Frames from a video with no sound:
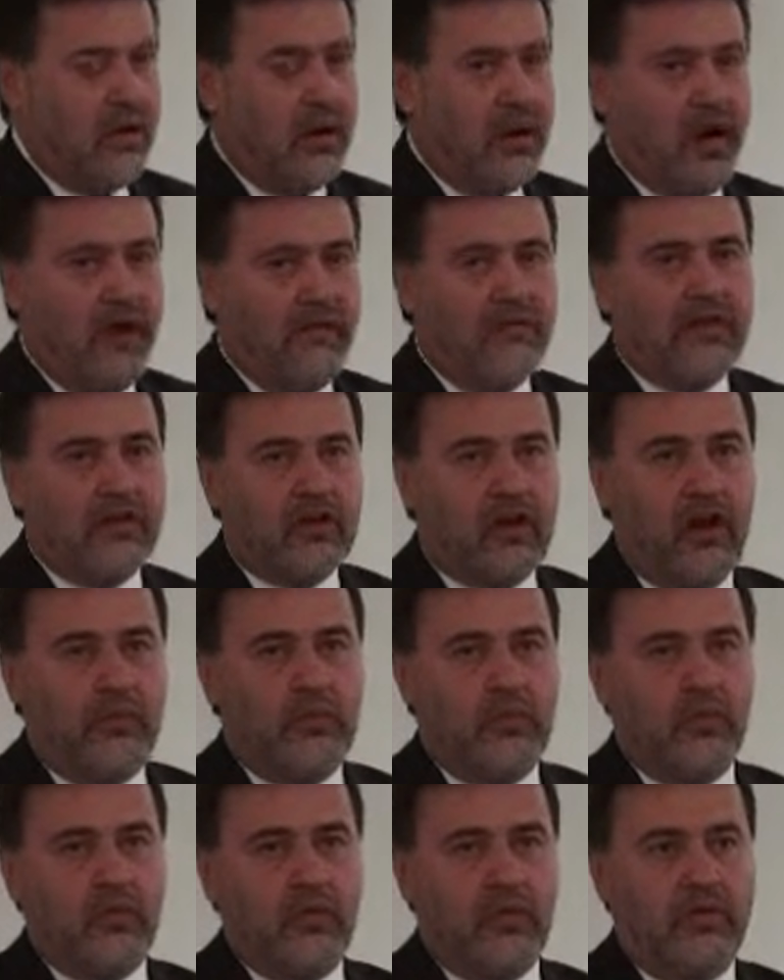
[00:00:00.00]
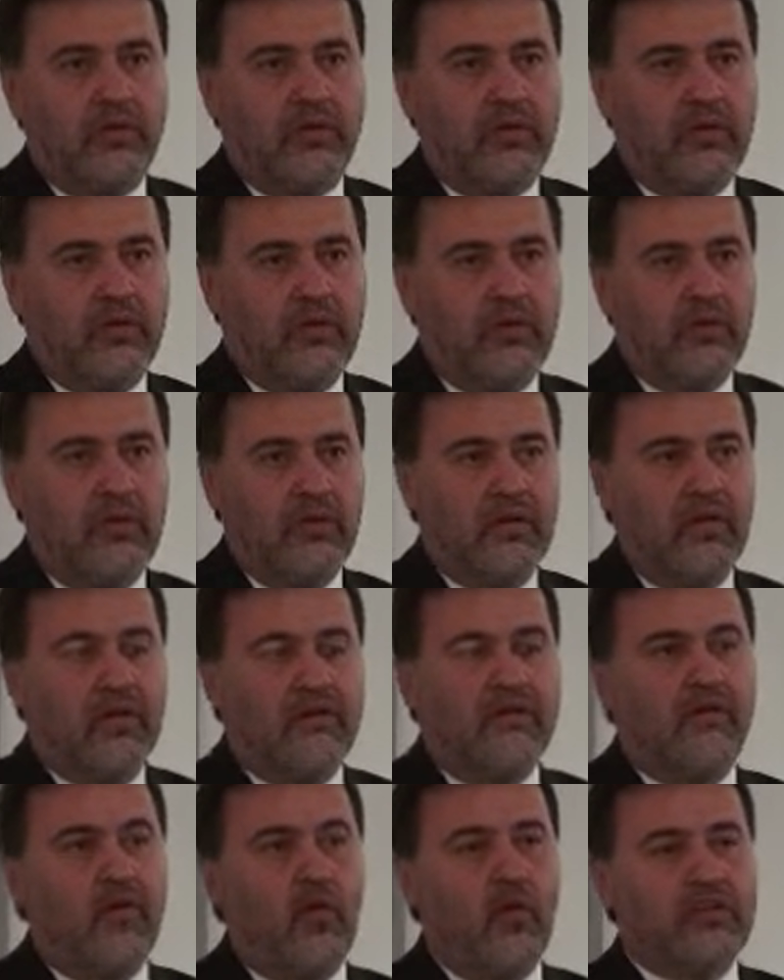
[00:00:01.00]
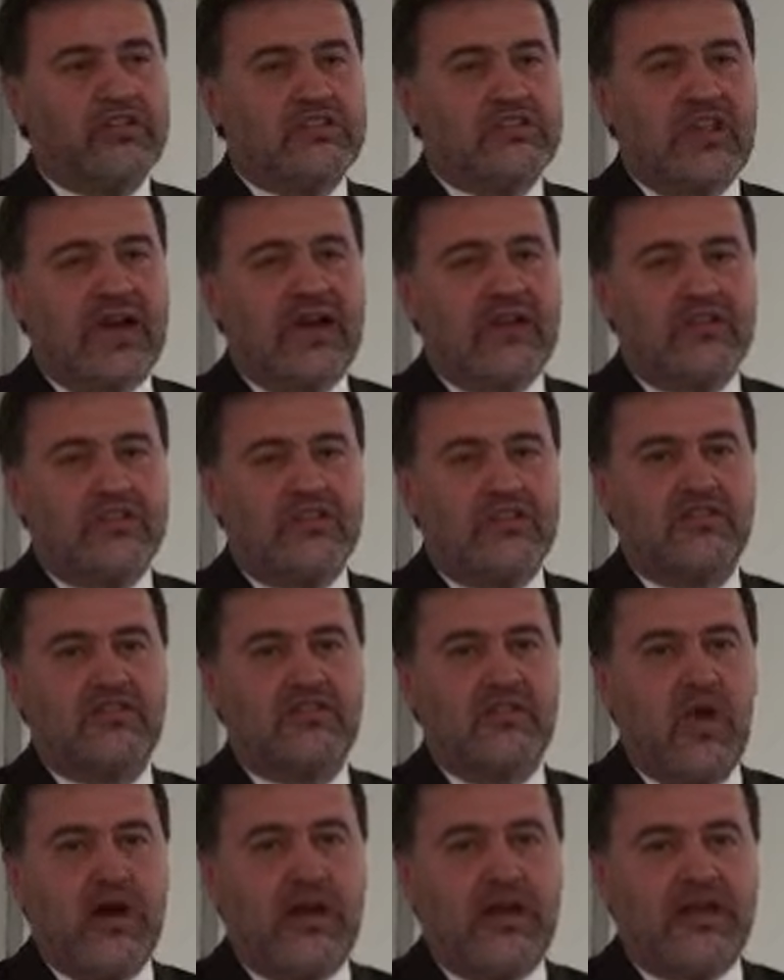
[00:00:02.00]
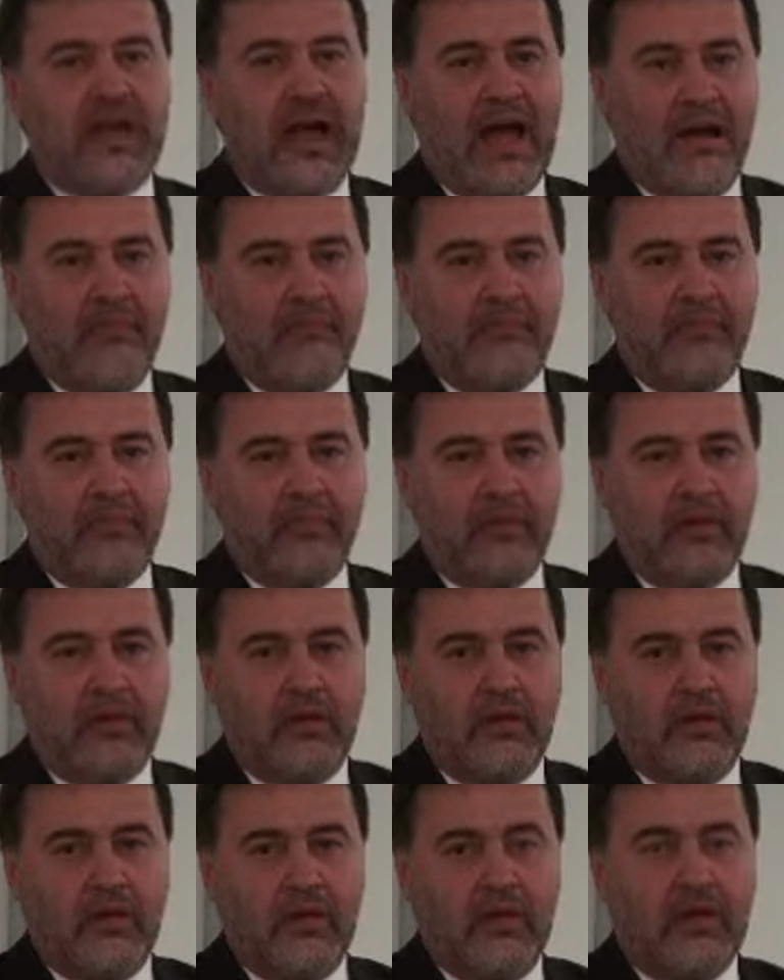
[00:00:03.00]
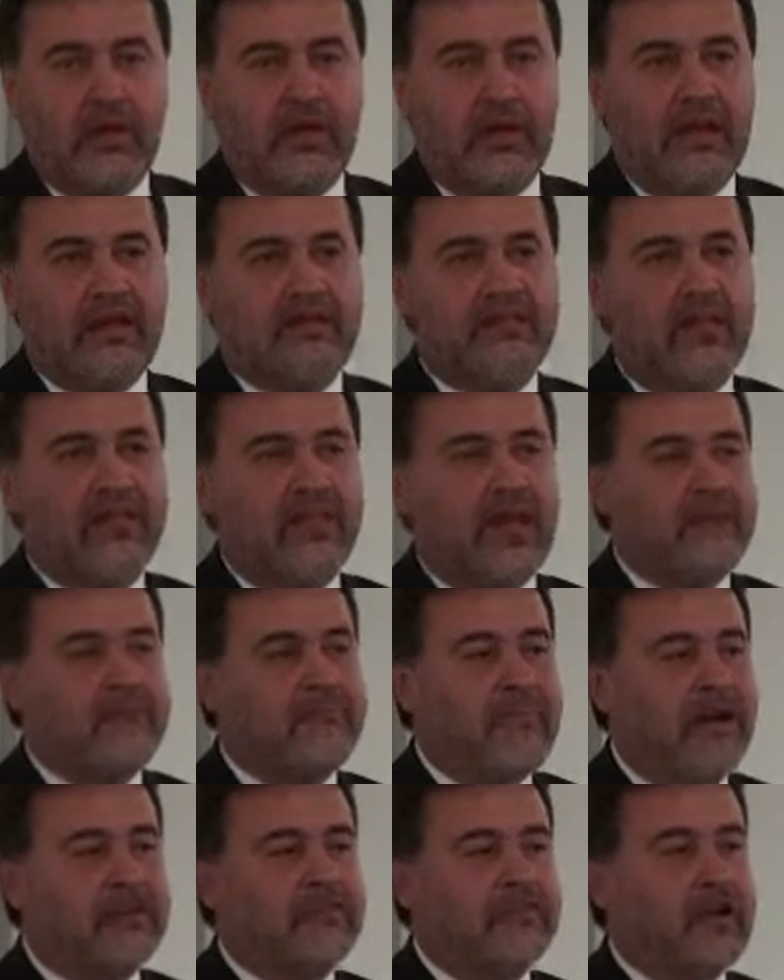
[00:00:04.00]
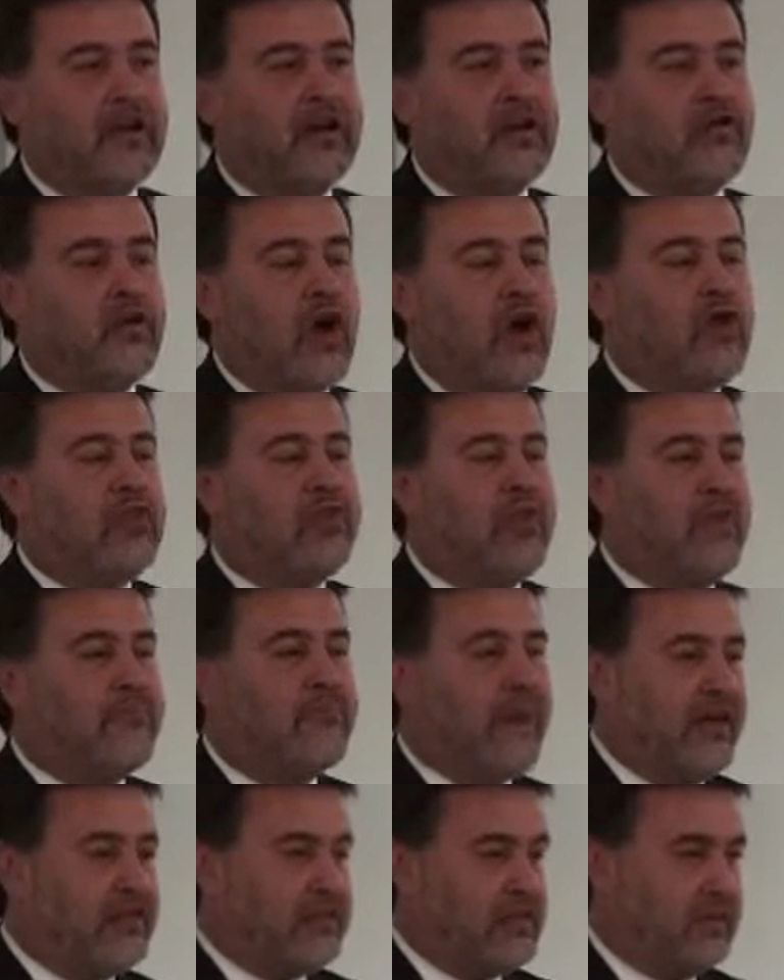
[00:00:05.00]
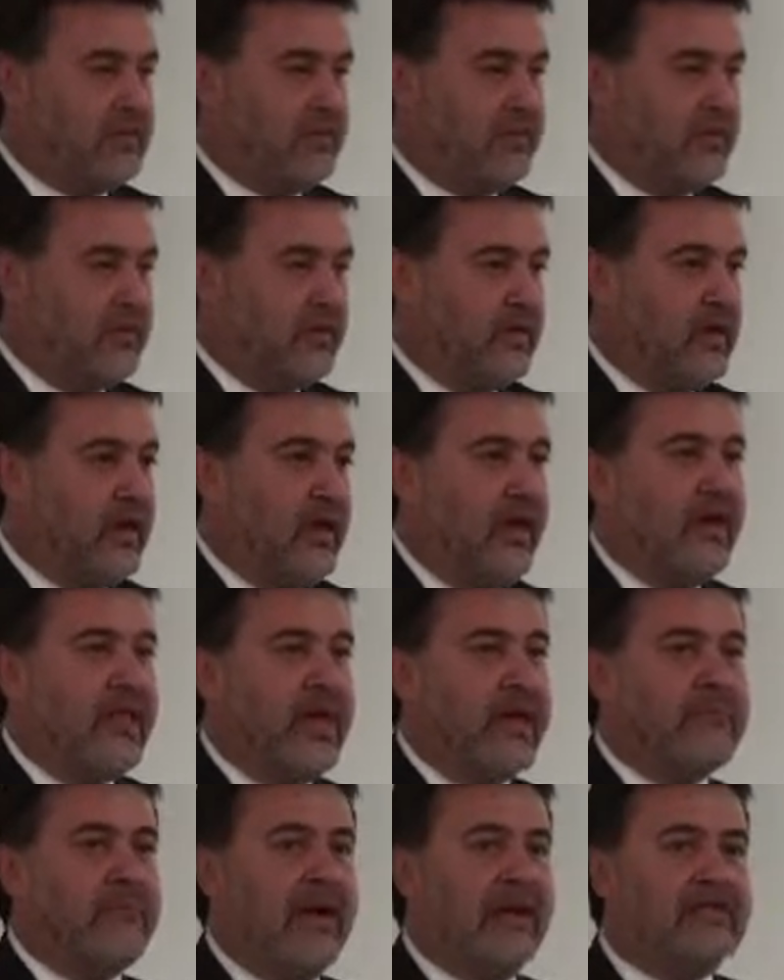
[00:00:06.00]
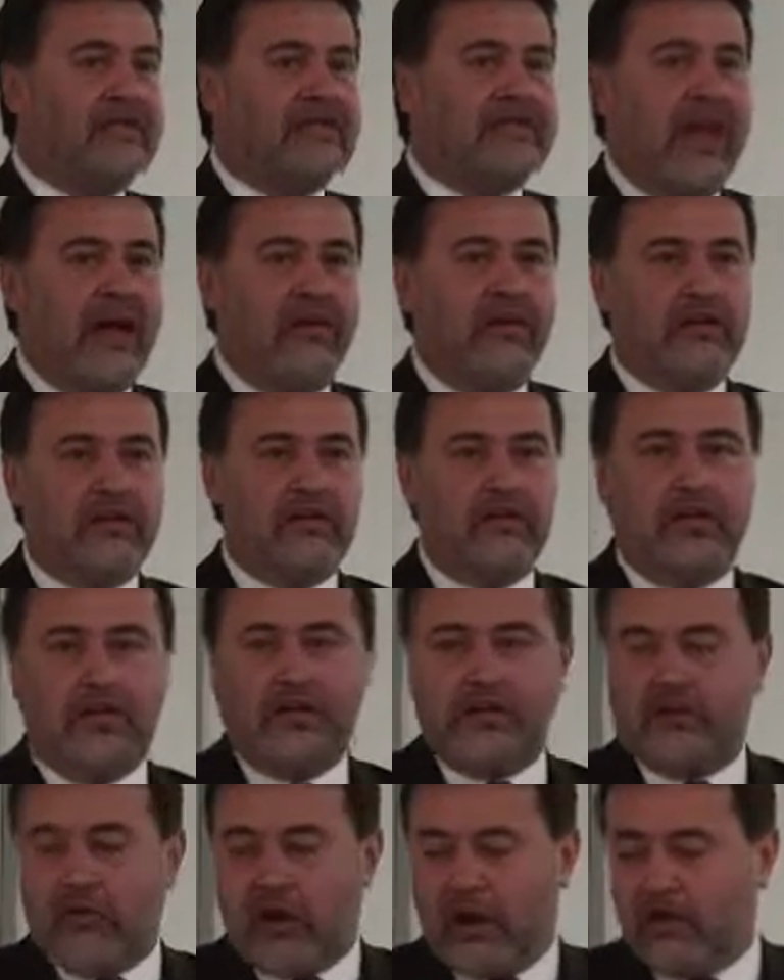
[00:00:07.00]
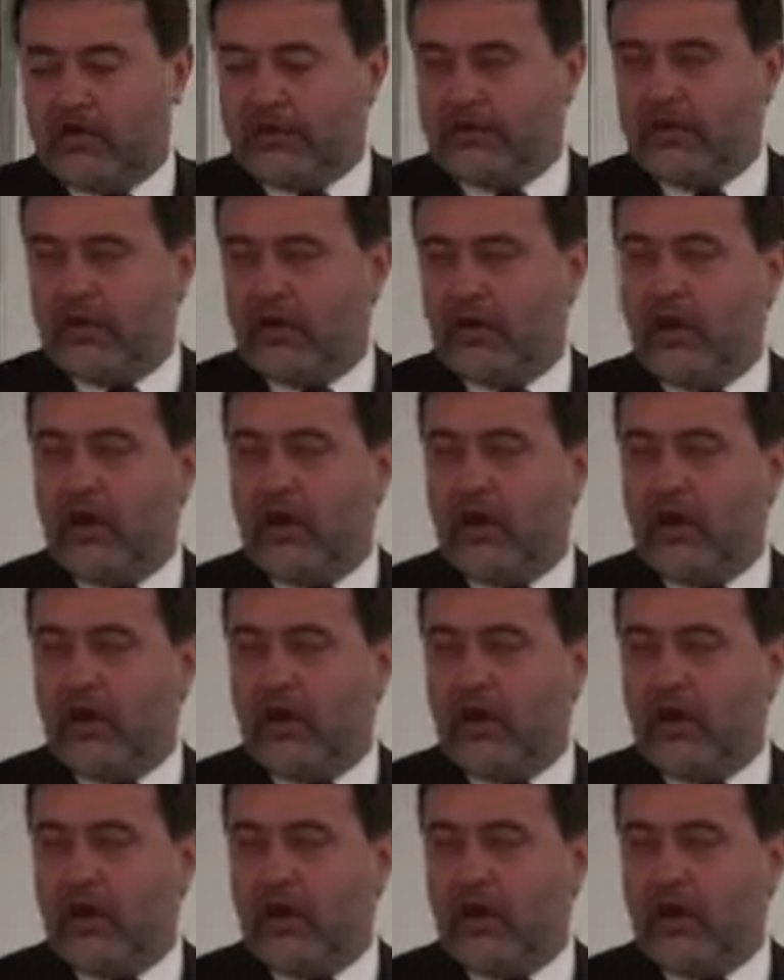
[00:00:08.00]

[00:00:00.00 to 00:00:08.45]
of the Commonwealth for states signing up is that they must grow their budget. They must guarantee growth